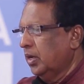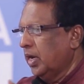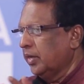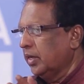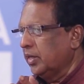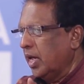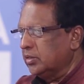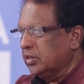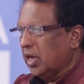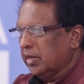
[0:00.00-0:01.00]
And at
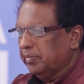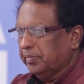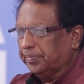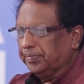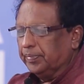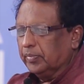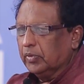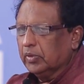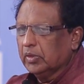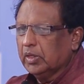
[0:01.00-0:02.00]
that time,
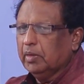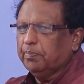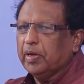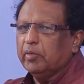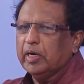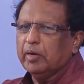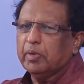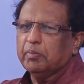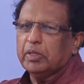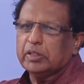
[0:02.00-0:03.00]
the permanent
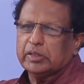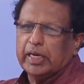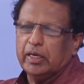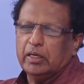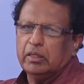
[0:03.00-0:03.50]
members said,